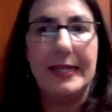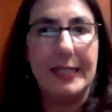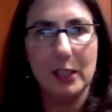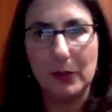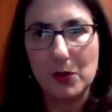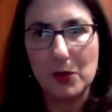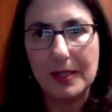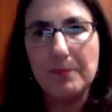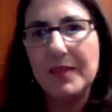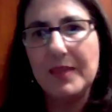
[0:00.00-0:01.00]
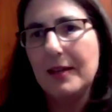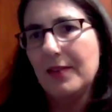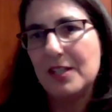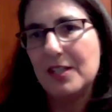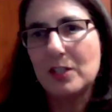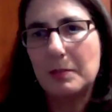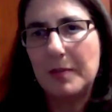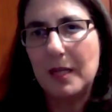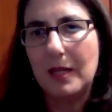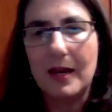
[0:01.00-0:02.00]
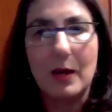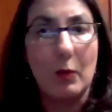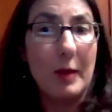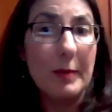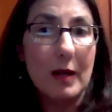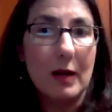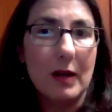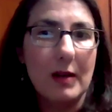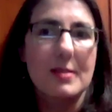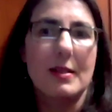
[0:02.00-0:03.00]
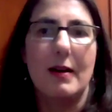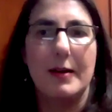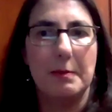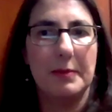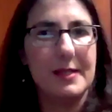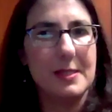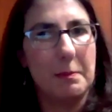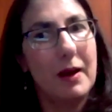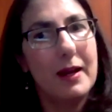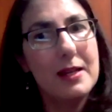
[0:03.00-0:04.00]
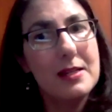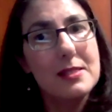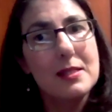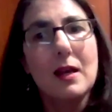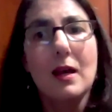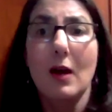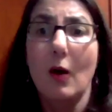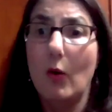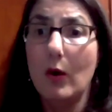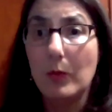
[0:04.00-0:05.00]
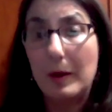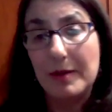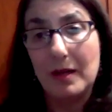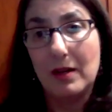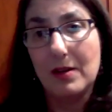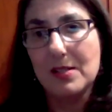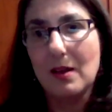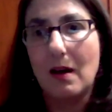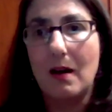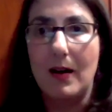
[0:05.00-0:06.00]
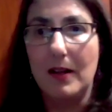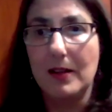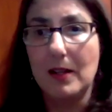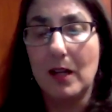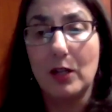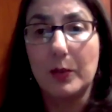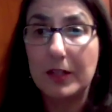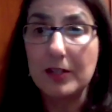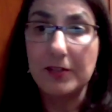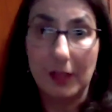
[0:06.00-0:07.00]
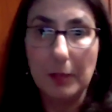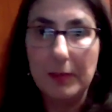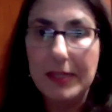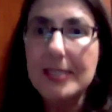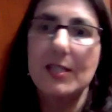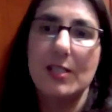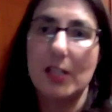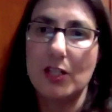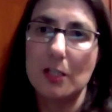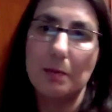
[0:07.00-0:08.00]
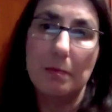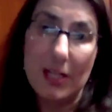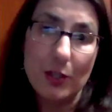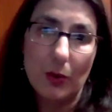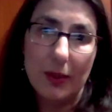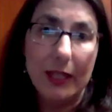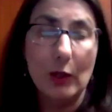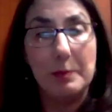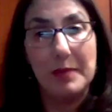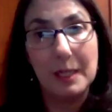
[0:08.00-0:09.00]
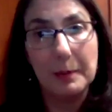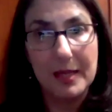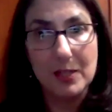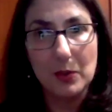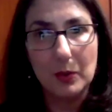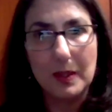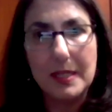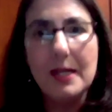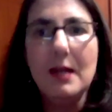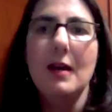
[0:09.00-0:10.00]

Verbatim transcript: and inclusion. These could be uh, webinars on implicit bias, or webinars on uh, career development, such as mentoring or being mentored.